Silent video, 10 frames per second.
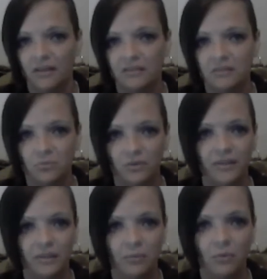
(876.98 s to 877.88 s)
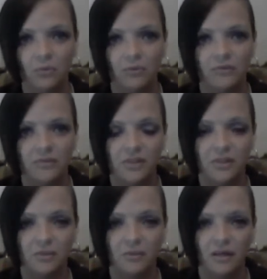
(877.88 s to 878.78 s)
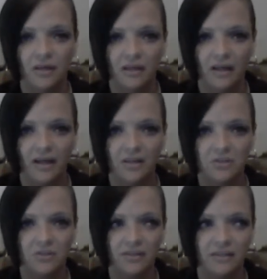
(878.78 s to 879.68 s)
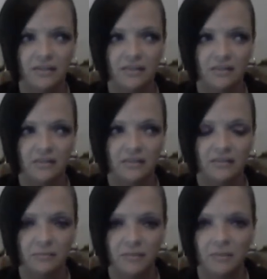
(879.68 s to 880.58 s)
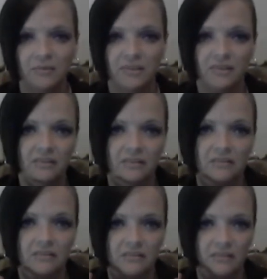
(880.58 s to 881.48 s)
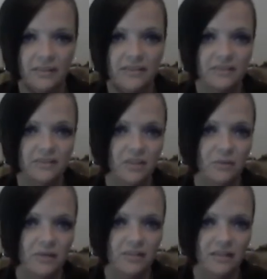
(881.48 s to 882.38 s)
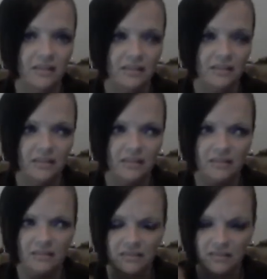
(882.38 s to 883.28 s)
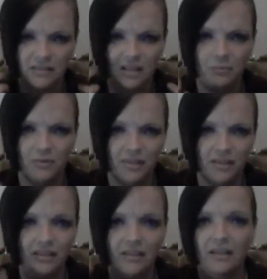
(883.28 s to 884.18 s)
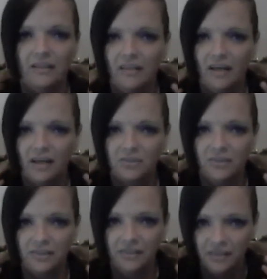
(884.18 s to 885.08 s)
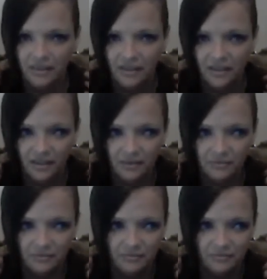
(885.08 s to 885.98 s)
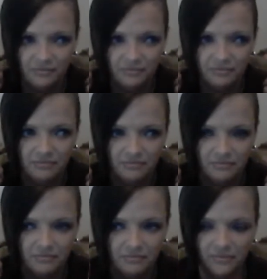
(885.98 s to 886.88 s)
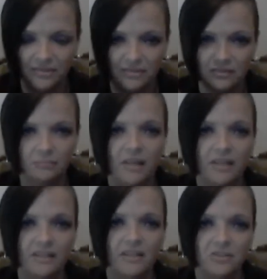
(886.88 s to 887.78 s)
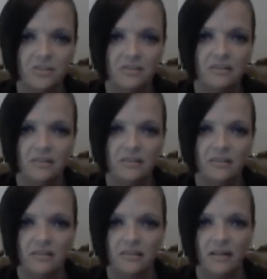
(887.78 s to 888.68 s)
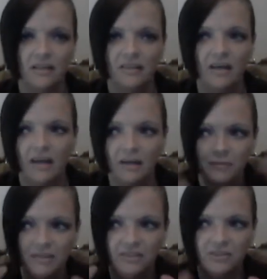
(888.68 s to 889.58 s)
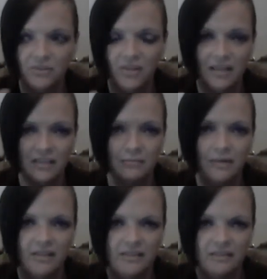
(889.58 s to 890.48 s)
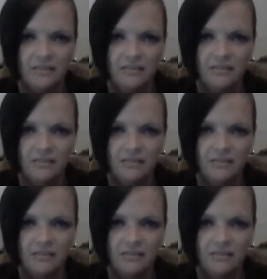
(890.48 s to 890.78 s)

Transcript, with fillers: It's really important to actually be able to listen to it and comprehend and actually um, just pay attention and not have, be distracted by